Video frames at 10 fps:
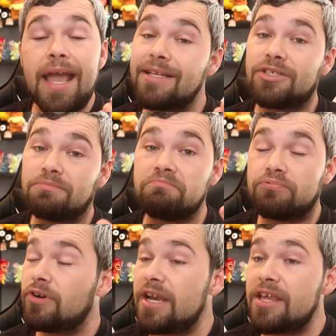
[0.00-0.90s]
It's
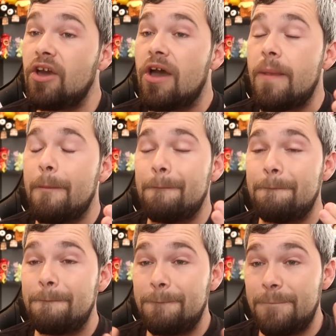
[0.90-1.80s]
pretty good,
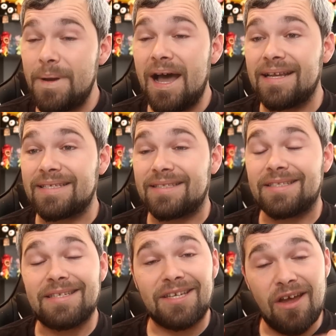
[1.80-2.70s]
but
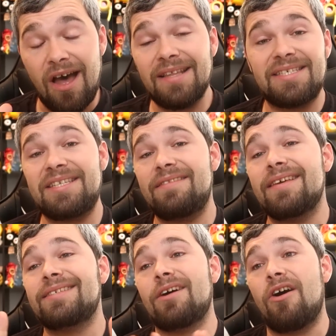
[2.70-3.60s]
the cons to
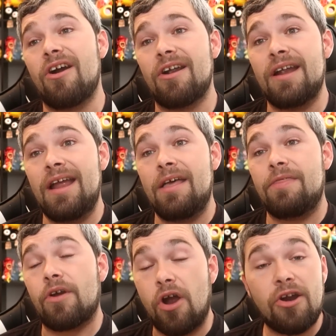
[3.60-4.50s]
this are
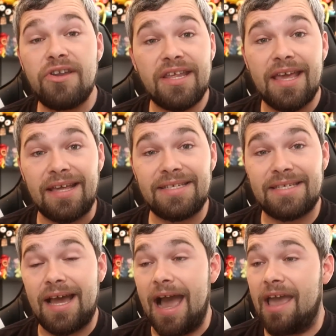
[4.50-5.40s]
they're hard to
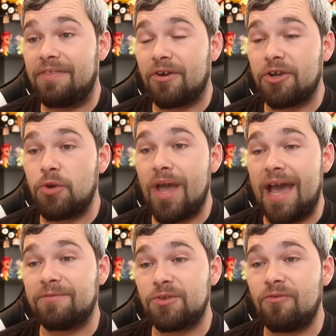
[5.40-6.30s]
get. Either you
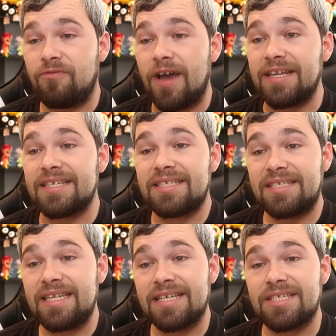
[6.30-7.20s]
have to fight
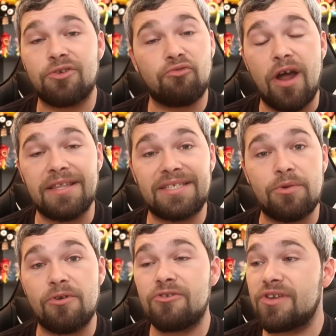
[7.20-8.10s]
six grunts
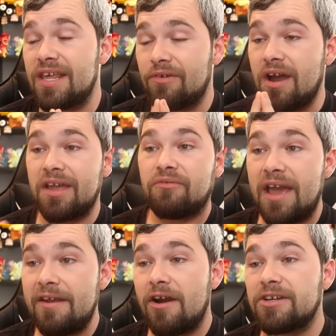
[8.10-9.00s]
in order to get a rocket
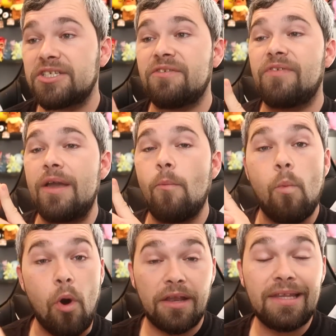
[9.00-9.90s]
radar just to fight
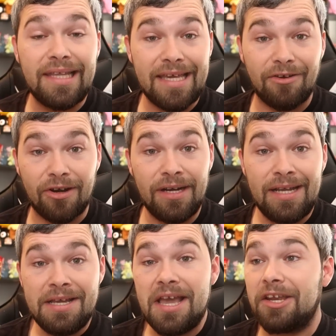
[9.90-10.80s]
one leader,
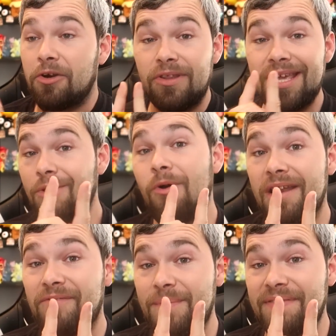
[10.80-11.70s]
and you're only getting
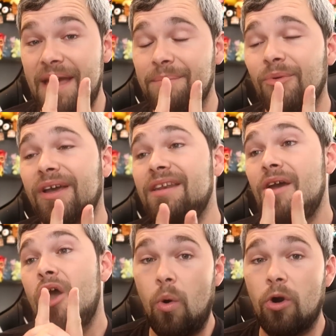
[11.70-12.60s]
one of them at that point,
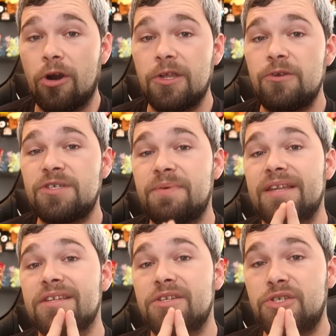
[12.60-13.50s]
or you
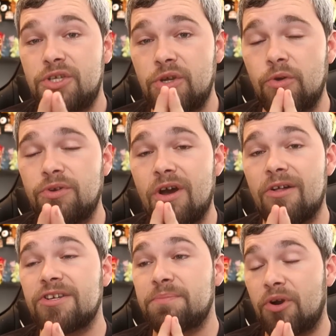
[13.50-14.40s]
spend
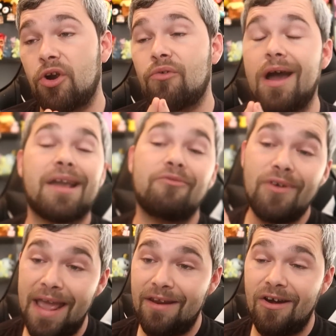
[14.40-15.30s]
$2 per rocket
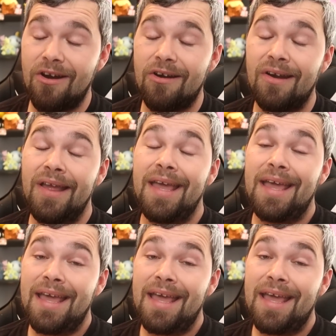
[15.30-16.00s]
radar,